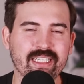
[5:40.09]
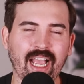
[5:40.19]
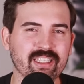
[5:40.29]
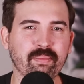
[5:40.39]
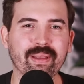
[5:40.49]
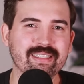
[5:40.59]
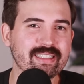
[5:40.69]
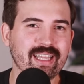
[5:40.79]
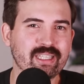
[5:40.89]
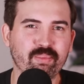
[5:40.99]
She has a
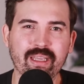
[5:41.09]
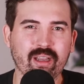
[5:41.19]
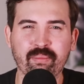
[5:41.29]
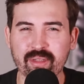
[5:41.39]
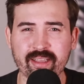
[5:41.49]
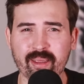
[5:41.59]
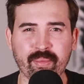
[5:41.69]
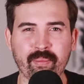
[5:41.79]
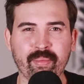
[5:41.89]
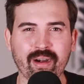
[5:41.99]
business that's being completely
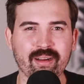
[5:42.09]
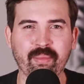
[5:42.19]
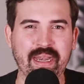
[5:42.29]
bombarded